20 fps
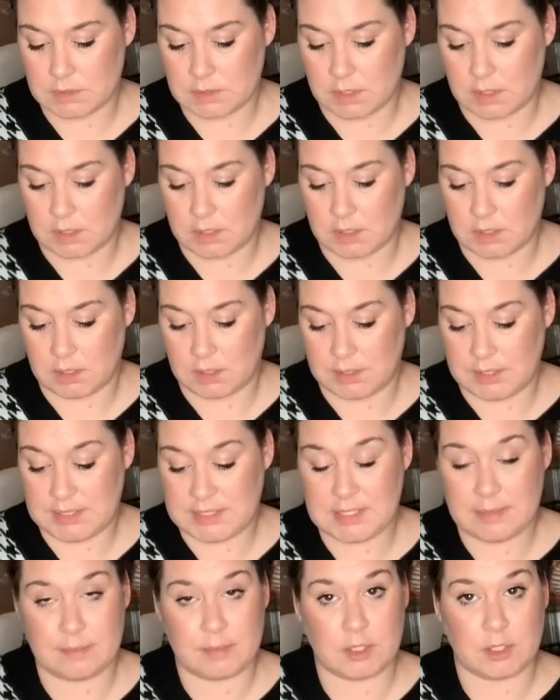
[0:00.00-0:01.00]
On
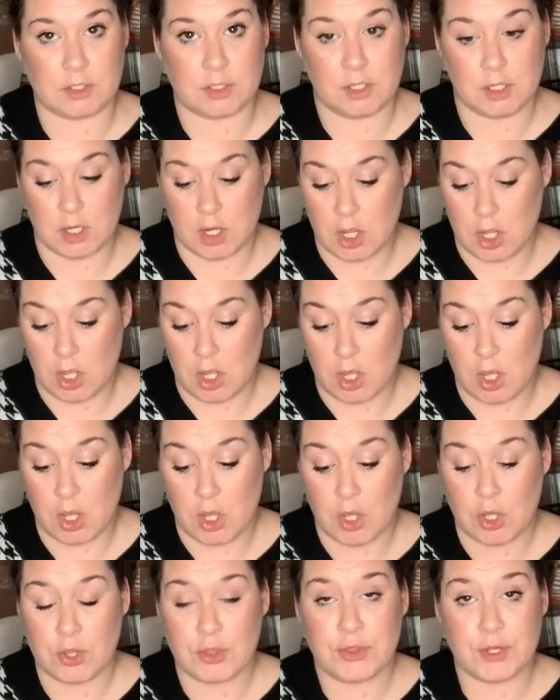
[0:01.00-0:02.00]
December
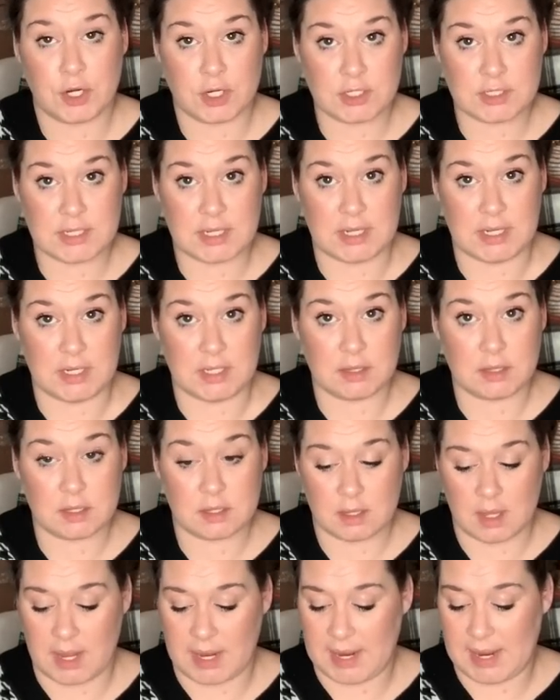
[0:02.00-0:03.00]
13th,
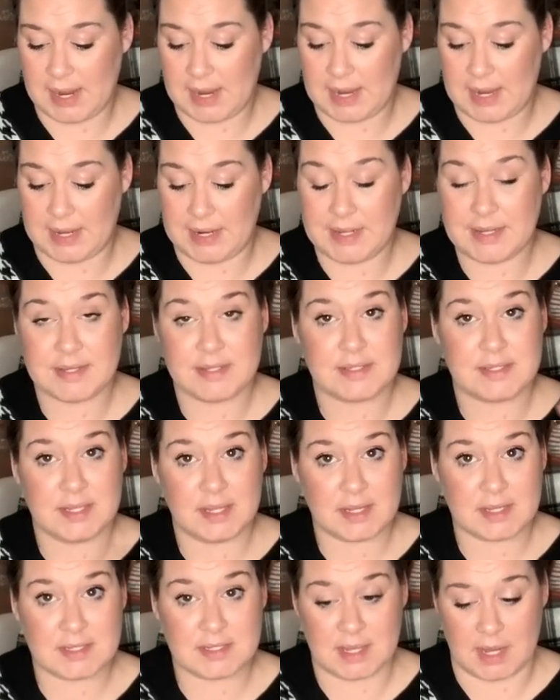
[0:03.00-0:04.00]
I had
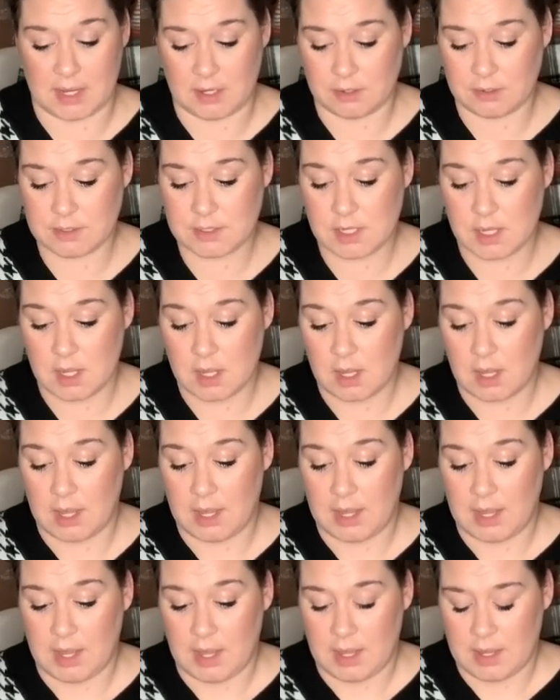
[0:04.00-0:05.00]
six sales,
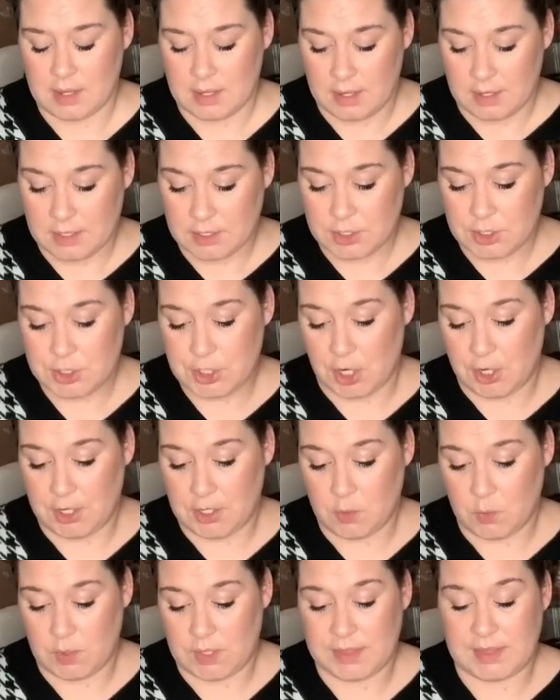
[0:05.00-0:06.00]

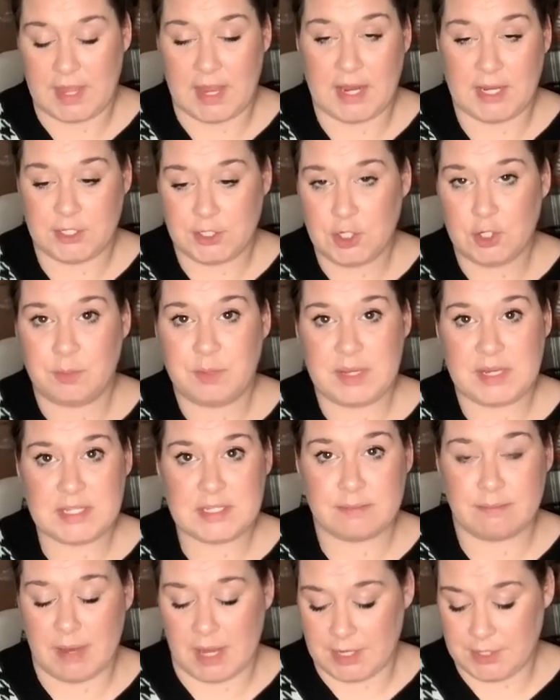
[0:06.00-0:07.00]
starting with a two-piece
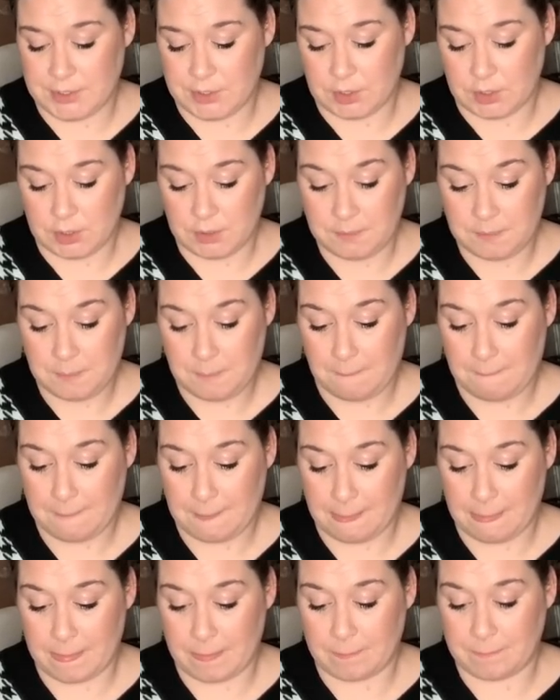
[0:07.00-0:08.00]
bundle
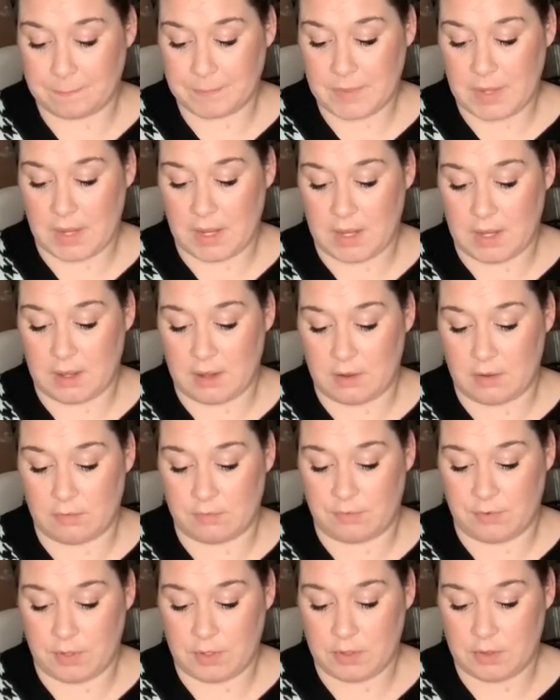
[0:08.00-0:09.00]
of
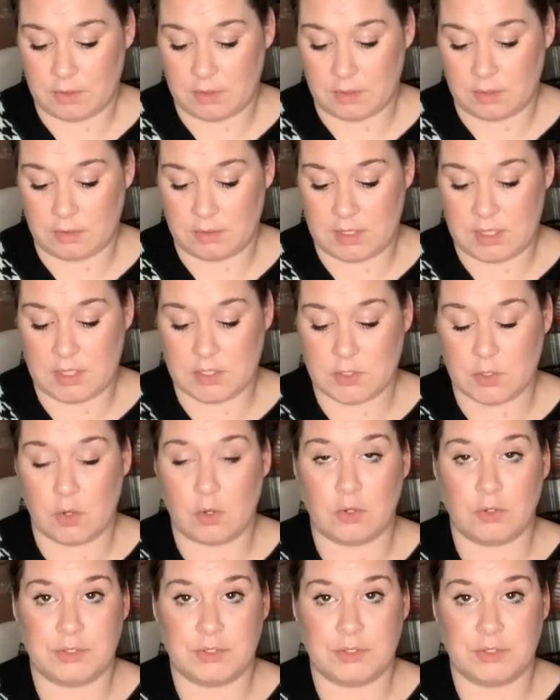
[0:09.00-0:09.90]
these Old